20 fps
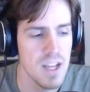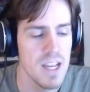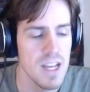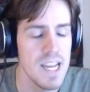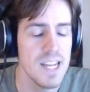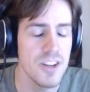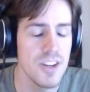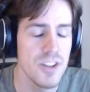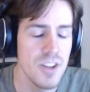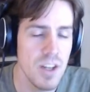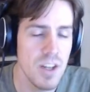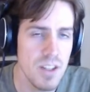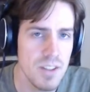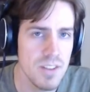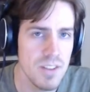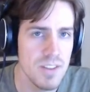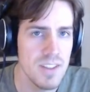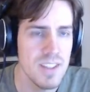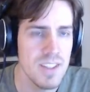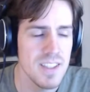It
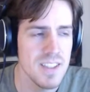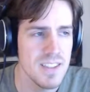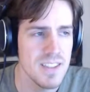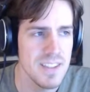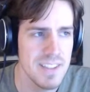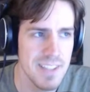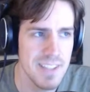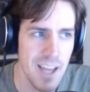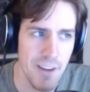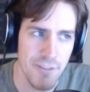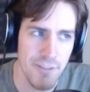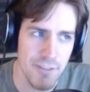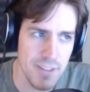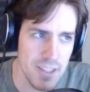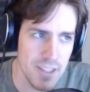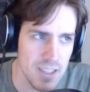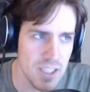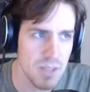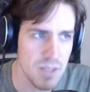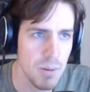does
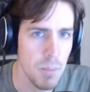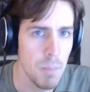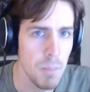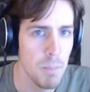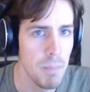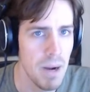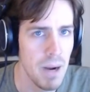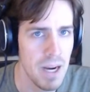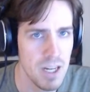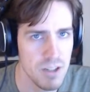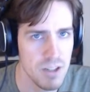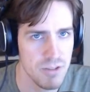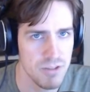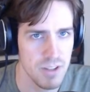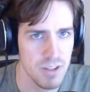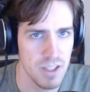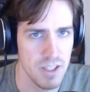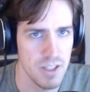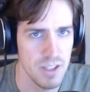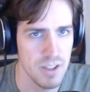definitely
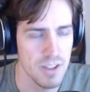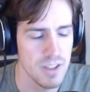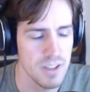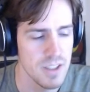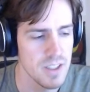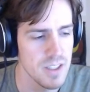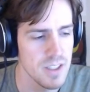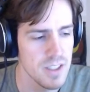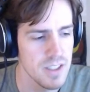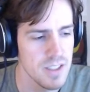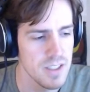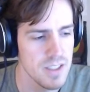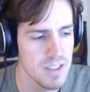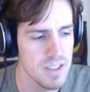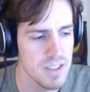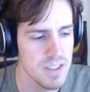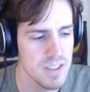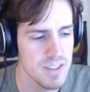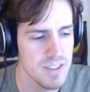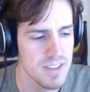backfire
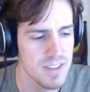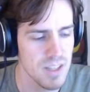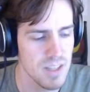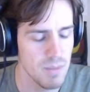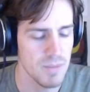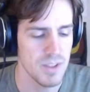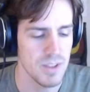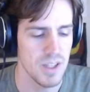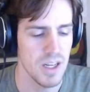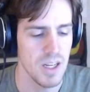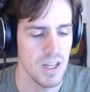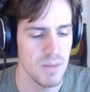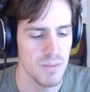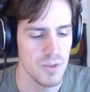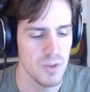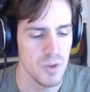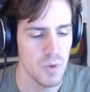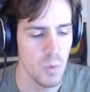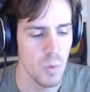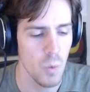
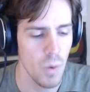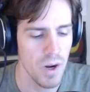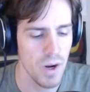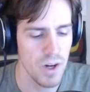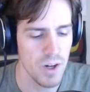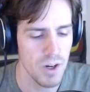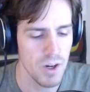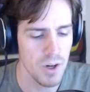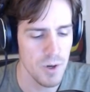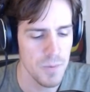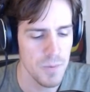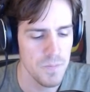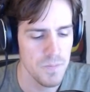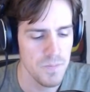sometimes, where